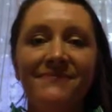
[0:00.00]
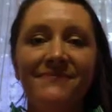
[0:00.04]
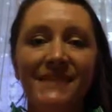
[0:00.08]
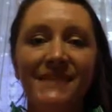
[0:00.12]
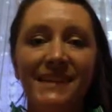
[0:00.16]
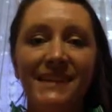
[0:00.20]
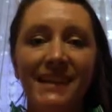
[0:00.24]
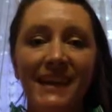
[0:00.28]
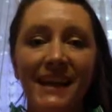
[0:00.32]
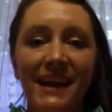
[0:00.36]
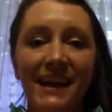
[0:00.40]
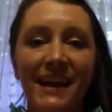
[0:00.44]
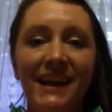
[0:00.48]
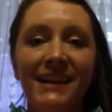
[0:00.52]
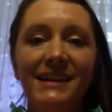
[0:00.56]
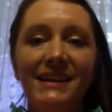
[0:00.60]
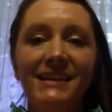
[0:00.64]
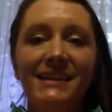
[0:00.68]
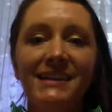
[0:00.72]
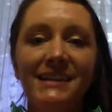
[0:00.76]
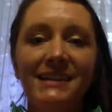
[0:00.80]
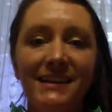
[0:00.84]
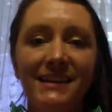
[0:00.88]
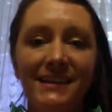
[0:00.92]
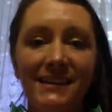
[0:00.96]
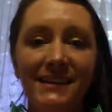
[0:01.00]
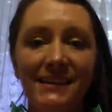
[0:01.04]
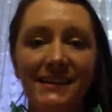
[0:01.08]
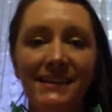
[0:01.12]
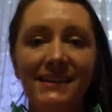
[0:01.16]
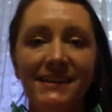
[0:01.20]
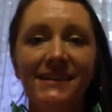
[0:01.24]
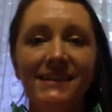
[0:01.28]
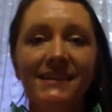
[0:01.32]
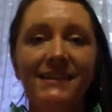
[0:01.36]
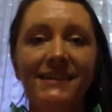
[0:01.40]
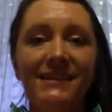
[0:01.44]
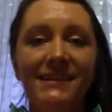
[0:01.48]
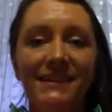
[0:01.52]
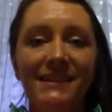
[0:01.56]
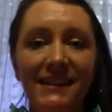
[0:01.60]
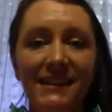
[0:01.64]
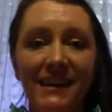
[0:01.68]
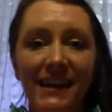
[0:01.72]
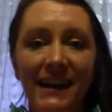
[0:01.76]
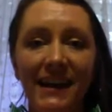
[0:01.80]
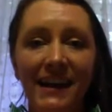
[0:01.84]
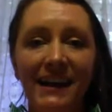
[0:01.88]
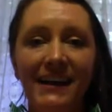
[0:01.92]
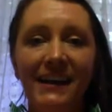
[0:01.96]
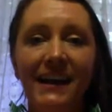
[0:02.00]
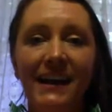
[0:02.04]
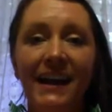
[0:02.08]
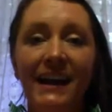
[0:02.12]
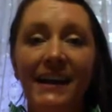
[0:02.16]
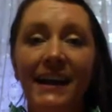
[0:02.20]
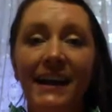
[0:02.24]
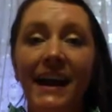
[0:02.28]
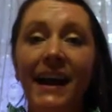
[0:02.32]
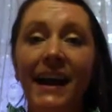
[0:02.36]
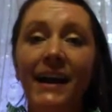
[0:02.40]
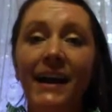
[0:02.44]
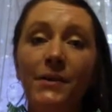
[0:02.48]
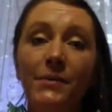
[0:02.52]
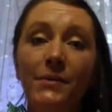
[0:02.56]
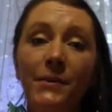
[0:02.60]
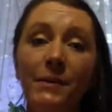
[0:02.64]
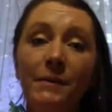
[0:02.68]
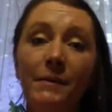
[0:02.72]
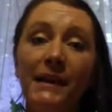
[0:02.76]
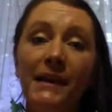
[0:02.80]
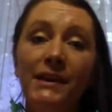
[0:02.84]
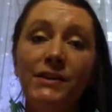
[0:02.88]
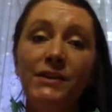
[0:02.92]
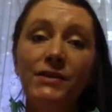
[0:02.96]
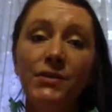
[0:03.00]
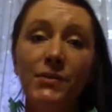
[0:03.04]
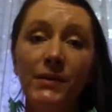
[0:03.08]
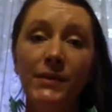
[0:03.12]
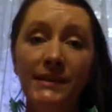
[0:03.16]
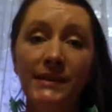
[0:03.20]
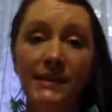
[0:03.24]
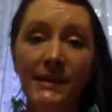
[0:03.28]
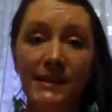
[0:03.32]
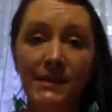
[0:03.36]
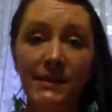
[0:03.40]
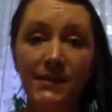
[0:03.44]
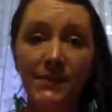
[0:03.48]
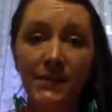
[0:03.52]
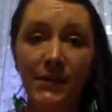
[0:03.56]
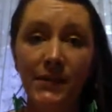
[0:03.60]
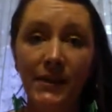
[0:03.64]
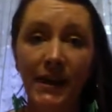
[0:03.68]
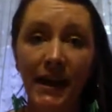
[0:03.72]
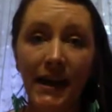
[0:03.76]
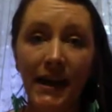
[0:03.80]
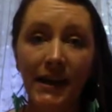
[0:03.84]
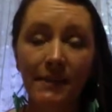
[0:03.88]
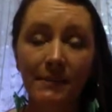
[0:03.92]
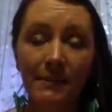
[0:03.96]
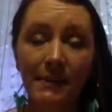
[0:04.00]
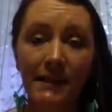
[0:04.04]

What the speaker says: Yes. Yeah. And how do we make choices for that?